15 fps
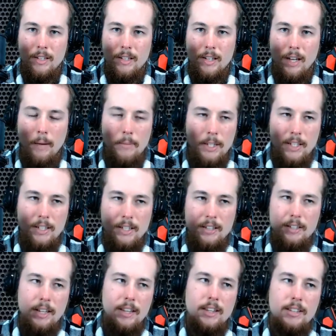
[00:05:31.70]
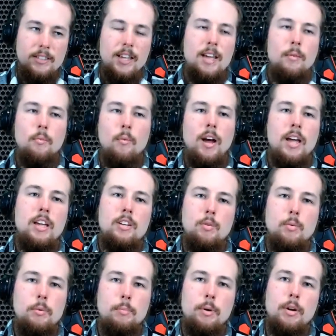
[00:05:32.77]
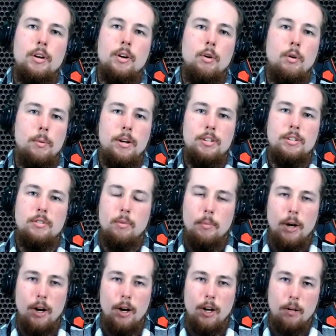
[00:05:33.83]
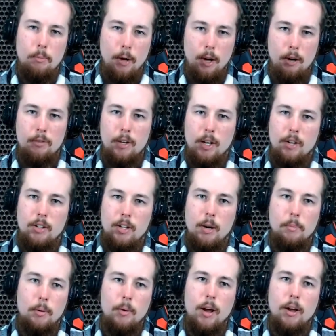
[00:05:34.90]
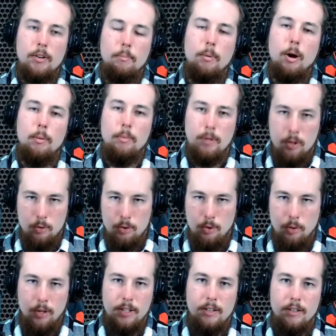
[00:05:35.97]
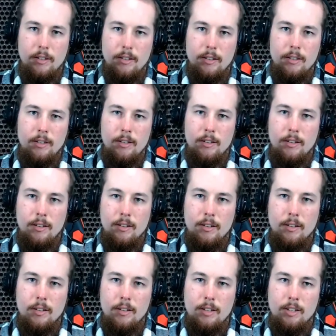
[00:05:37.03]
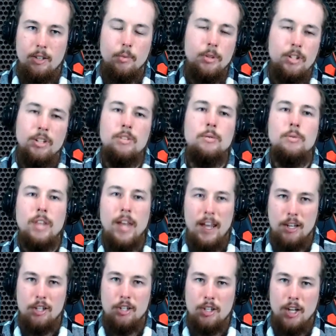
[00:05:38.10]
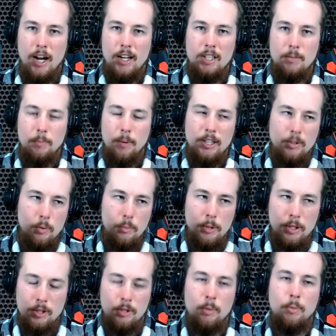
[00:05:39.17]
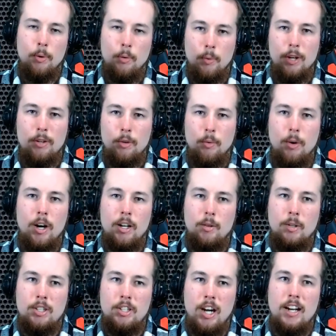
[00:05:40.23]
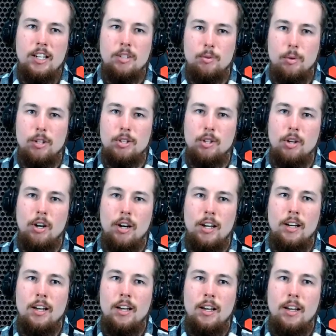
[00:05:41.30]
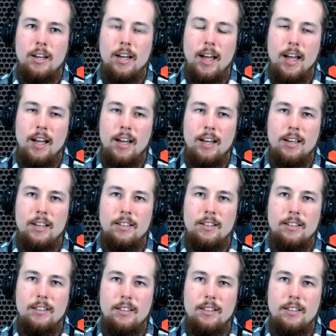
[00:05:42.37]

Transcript: I mean, in the same way you would put a whole bunch of American paraphernalia up around a barbecue joint. You wouldn't do that at a Chinese place. It would be super weird to walk into a Chinese restaurant and